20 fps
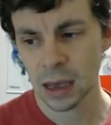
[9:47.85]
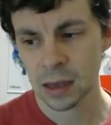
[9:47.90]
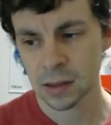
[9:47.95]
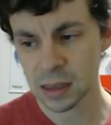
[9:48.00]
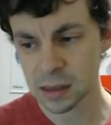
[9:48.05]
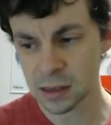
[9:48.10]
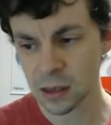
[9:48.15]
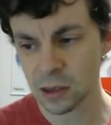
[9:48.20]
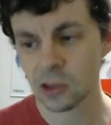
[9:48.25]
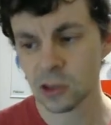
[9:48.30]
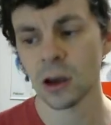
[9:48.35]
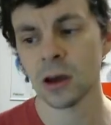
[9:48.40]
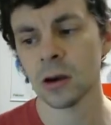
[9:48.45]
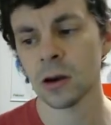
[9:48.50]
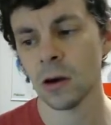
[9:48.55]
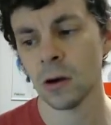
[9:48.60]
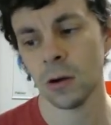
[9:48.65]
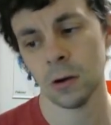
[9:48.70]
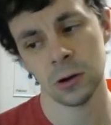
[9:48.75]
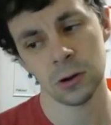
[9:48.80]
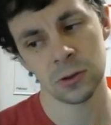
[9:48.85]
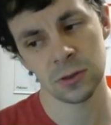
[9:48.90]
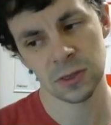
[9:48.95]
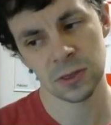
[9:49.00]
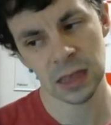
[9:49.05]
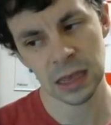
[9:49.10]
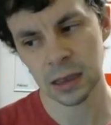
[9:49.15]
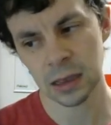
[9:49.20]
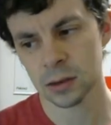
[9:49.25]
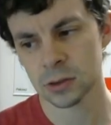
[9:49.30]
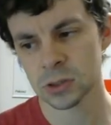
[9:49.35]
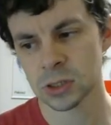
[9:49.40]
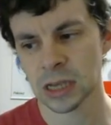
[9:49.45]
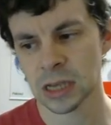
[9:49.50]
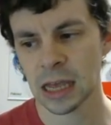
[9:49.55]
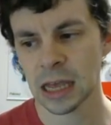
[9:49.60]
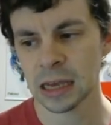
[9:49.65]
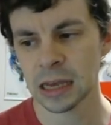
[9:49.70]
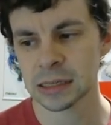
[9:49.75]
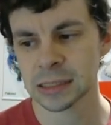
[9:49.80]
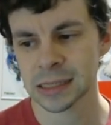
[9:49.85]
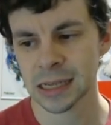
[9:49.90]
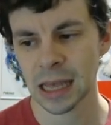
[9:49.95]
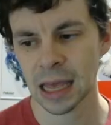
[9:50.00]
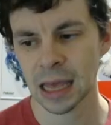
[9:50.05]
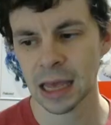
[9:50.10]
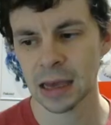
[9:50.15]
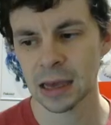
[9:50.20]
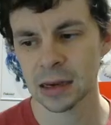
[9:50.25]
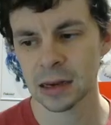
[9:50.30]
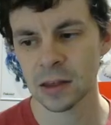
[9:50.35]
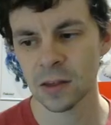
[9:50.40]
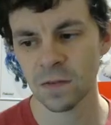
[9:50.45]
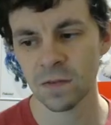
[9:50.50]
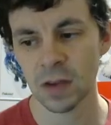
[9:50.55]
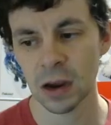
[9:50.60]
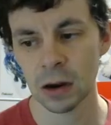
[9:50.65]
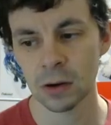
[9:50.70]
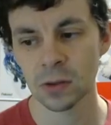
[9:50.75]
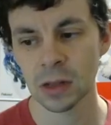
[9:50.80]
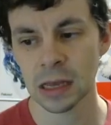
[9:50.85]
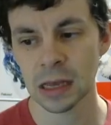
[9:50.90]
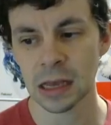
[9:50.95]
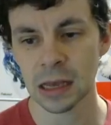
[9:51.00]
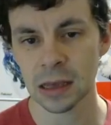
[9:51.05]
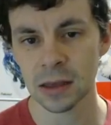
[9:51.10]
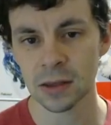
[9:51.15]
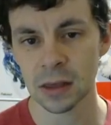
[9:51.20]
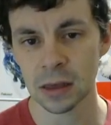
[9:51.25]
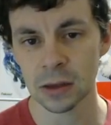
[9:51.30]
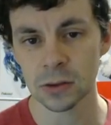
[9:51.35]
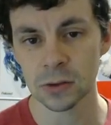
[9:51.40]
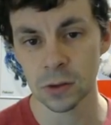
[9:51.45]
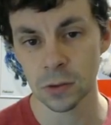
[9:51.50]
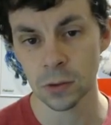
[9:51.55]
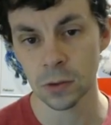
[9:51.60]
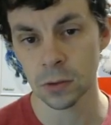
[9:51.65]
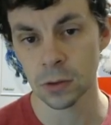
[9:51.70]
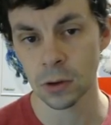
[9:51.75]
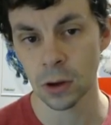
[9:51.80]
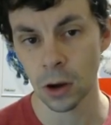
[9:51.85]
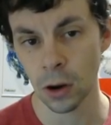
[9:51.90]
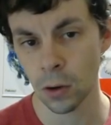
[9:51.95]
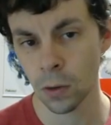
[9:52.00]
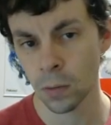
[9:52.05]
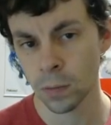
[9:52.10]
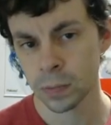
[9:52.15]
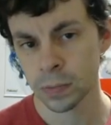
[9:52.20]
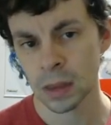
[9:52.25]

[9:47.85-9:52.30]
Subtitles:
this is not a hard thing to hit and is fairly easy to go.